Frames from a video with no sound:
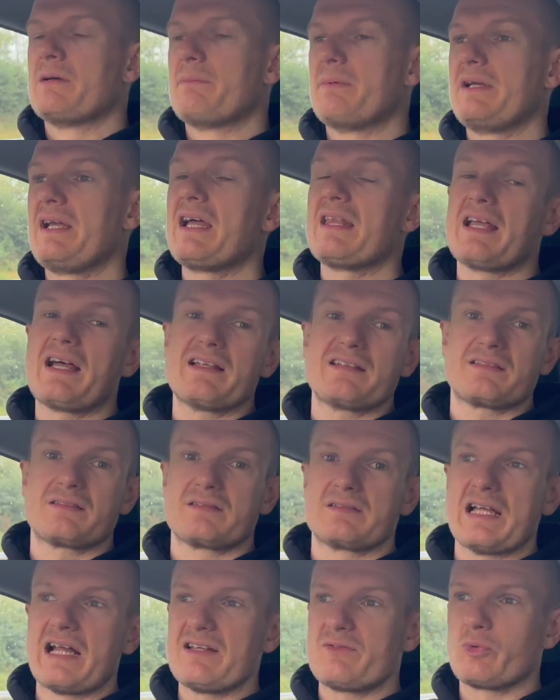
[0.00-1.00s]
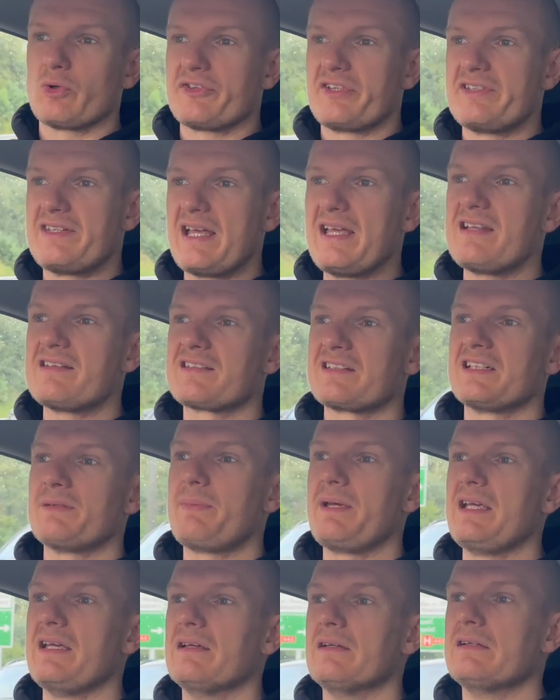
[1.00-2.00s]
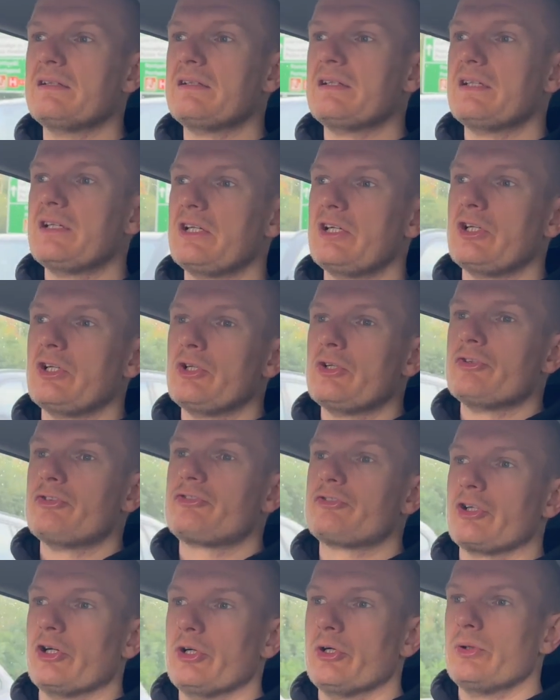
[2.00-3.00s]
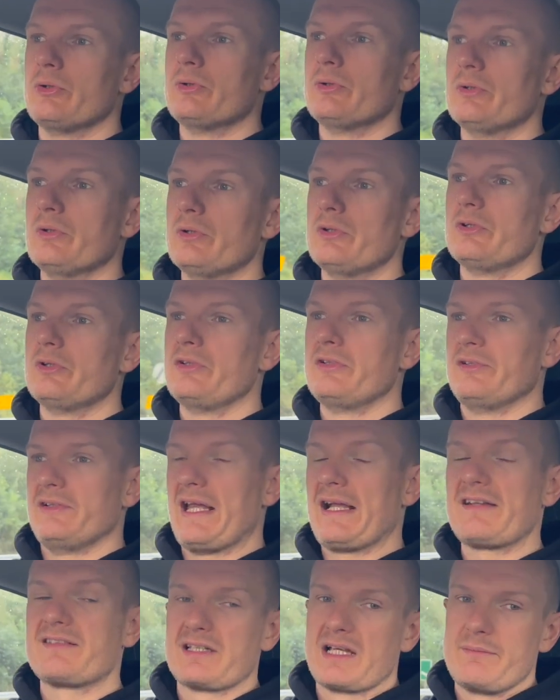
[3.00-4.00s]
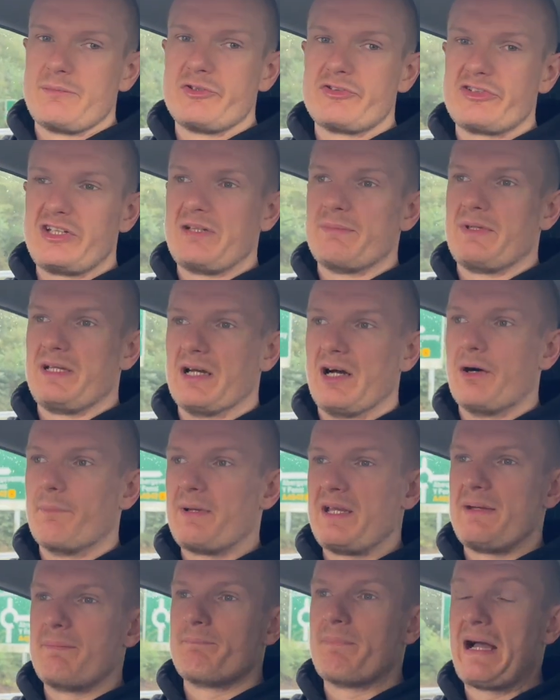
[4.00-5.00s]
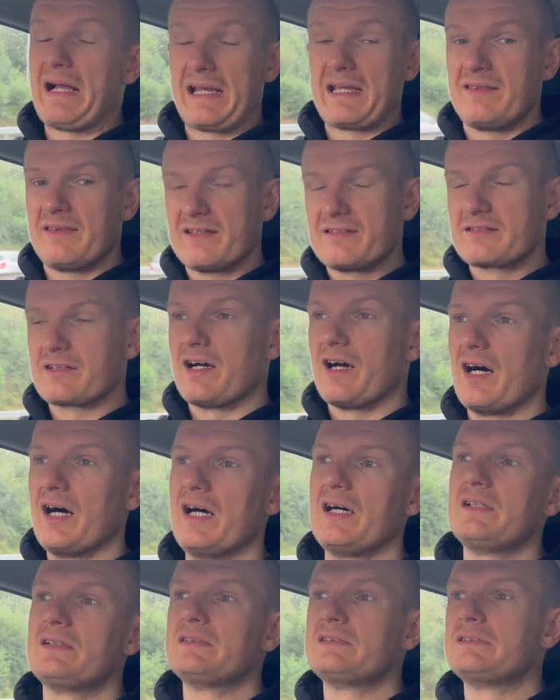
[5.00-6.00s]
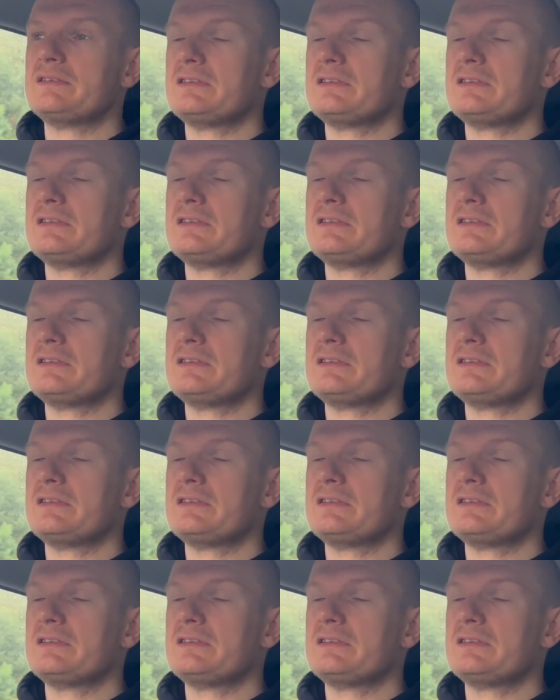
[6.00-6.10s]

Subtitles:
But yeah, that's what today is going to be. So next time you see me, I'll be back in this car.